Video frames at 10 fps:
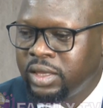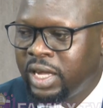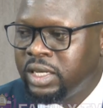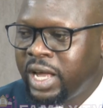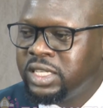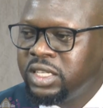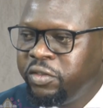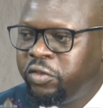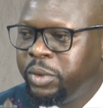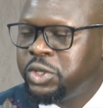that has
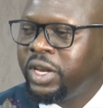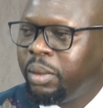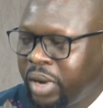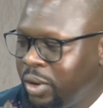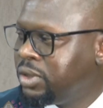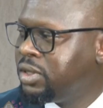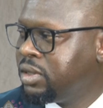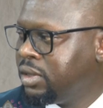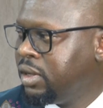information about